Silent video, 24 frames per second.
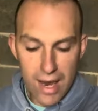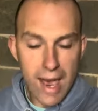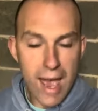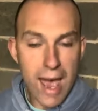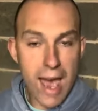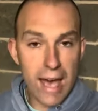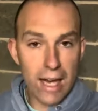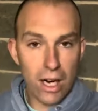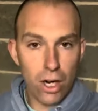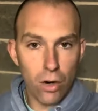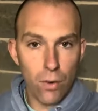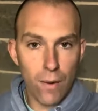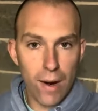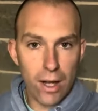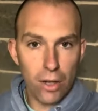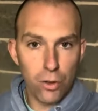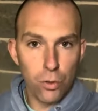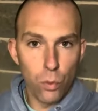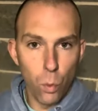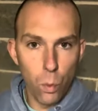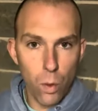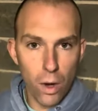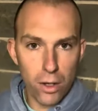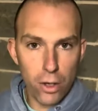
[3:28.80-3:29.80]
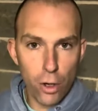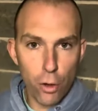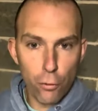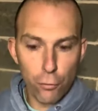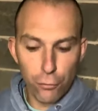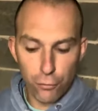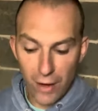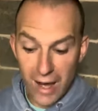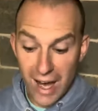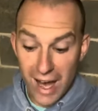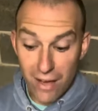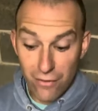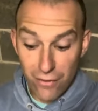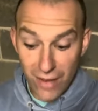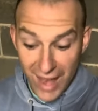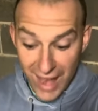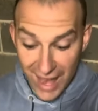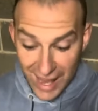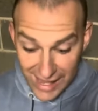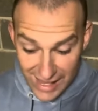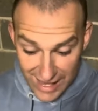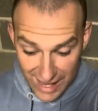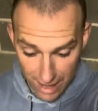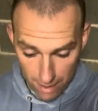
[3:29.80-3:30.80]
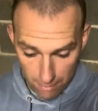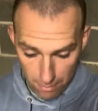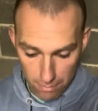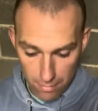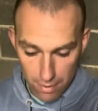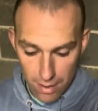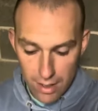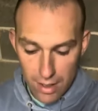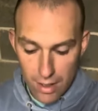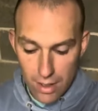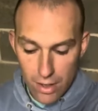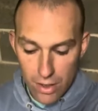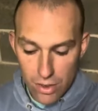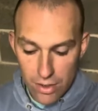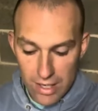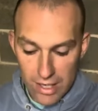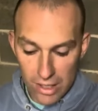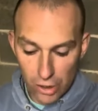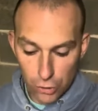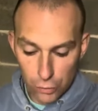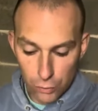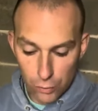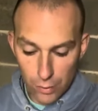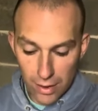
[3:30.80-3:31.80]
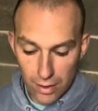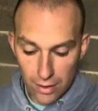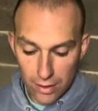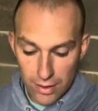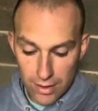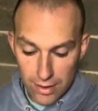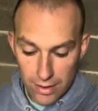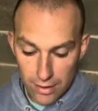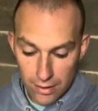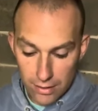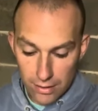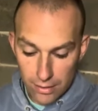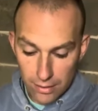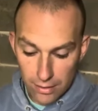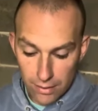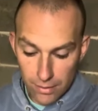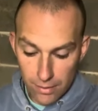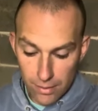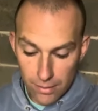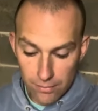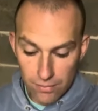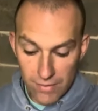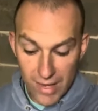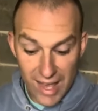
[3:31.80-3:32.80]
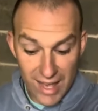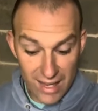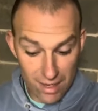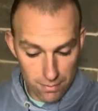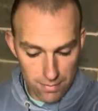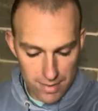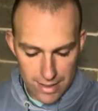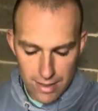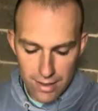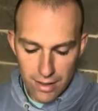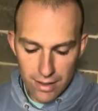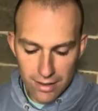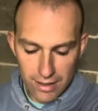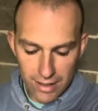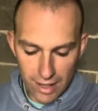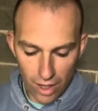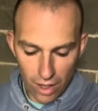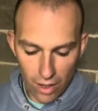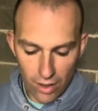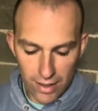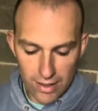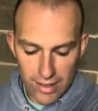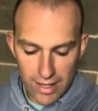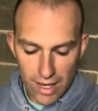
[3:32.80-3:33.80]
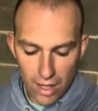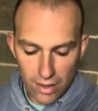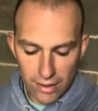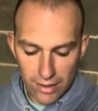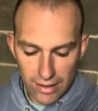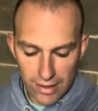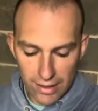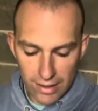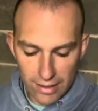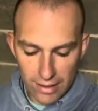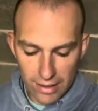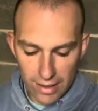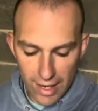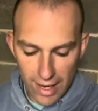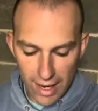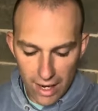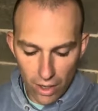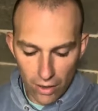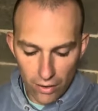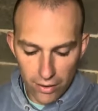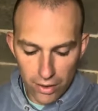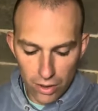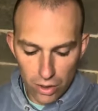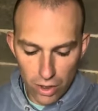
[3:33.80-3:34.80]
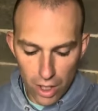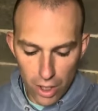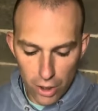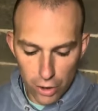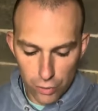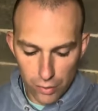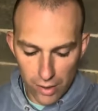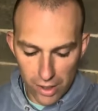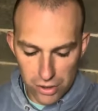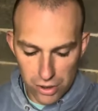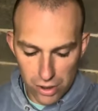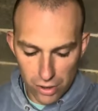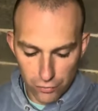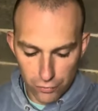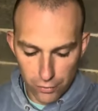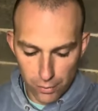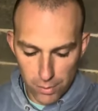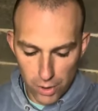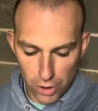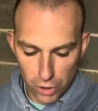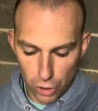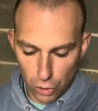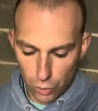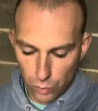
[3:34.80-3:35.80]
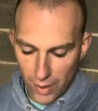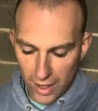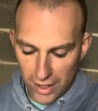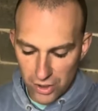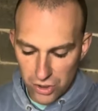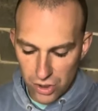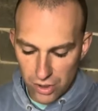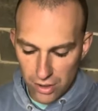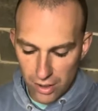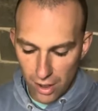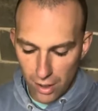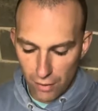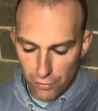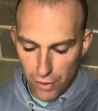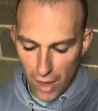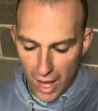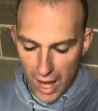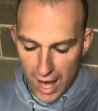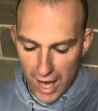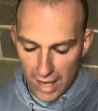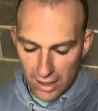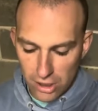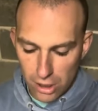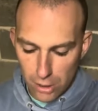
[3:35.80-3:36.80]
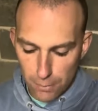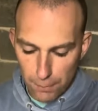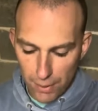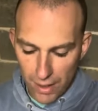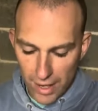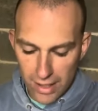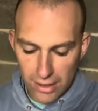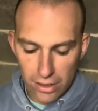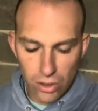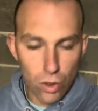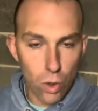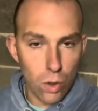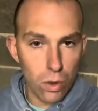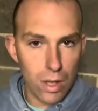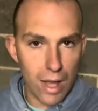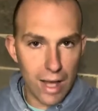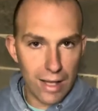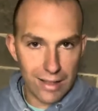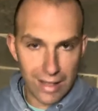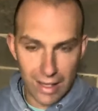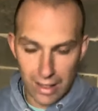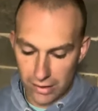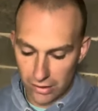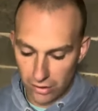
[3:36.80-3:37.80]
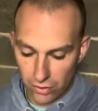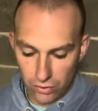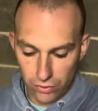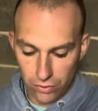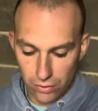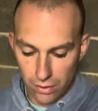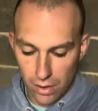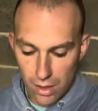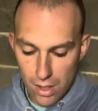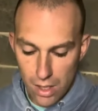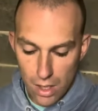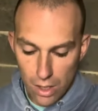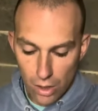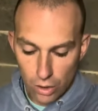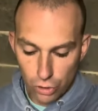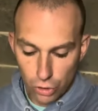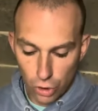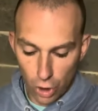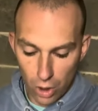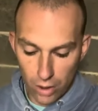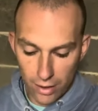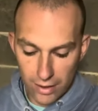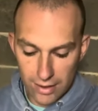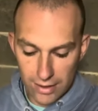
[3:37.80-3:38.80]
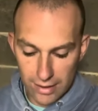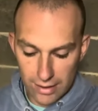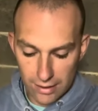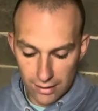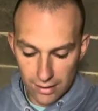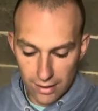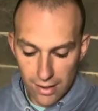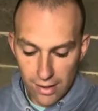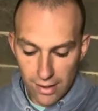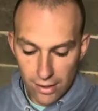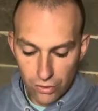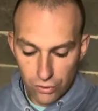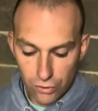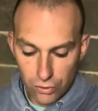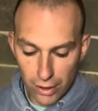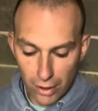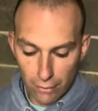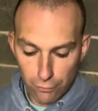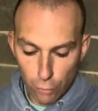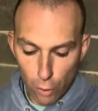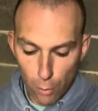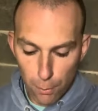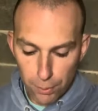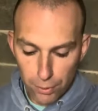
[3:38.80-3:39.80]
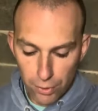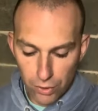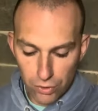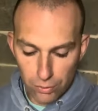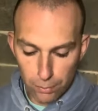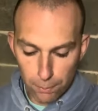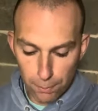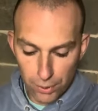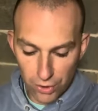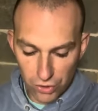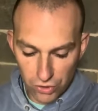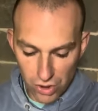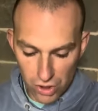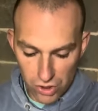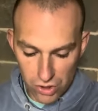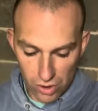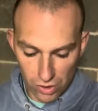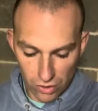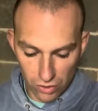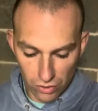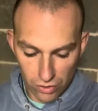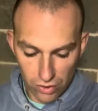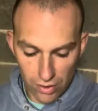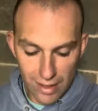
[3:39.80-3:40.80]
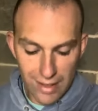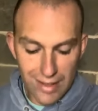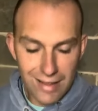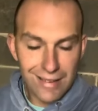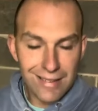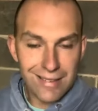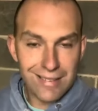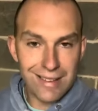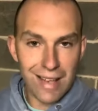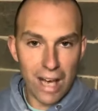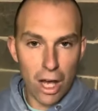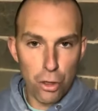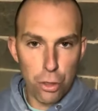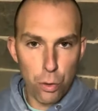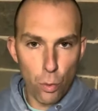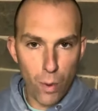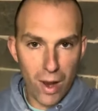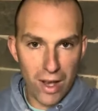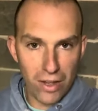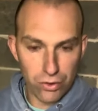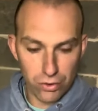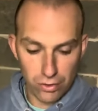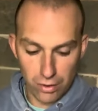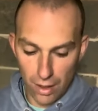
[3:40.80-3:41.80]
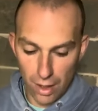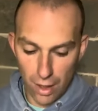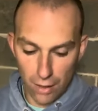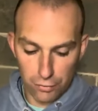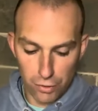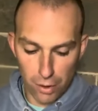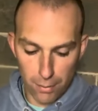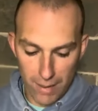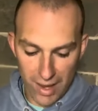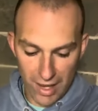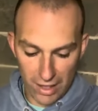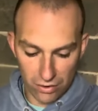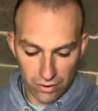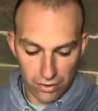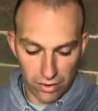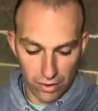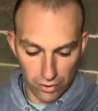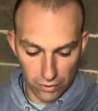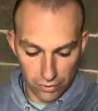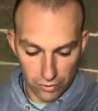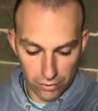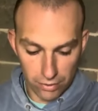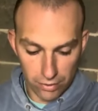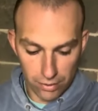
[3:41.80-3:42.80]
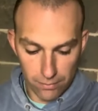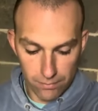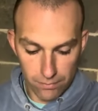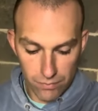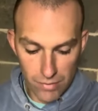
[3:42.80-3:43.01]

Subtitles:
At around 1:05 a.m., the Israeli enemy carried out an aerial aggression from the direction of the occupied Golan Heights, targeting several positions southwest of Damascus,